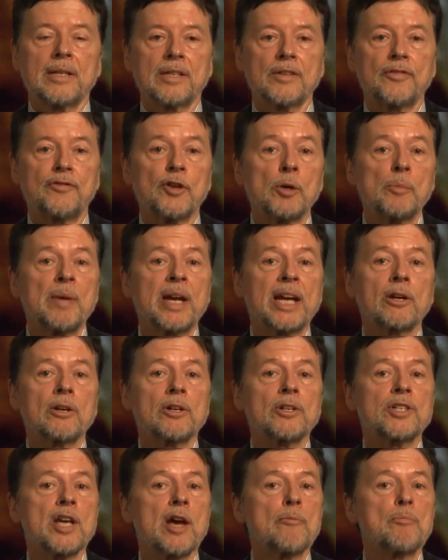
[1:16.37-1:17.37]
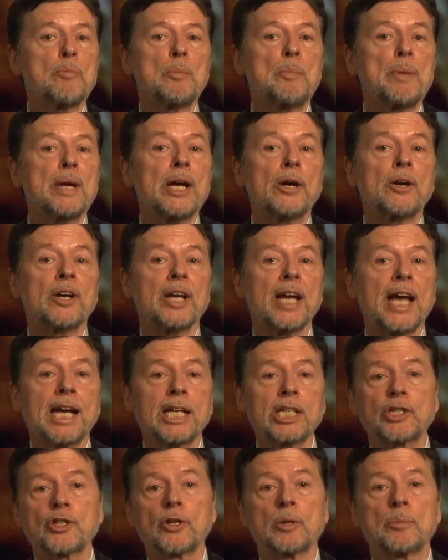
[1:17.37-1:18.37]
The filmmakers have prepared
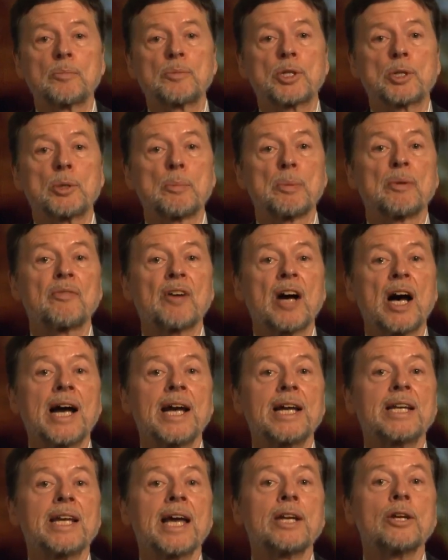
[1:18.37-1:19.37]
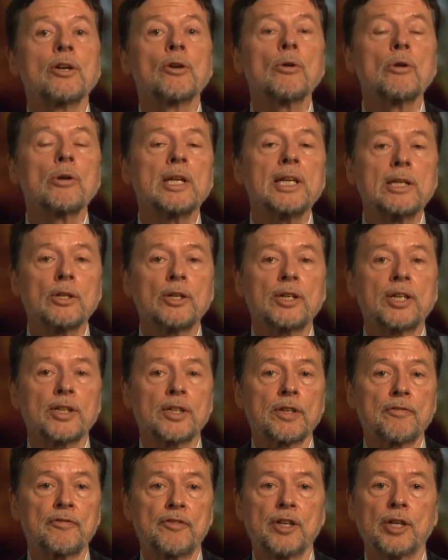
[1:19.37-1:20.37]
excerpts to provide an early look at
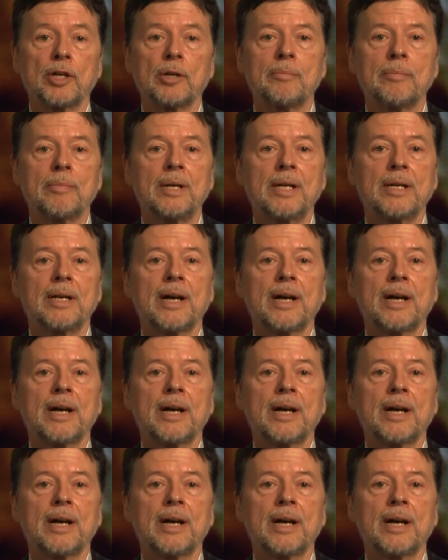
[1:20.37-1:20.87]
the film.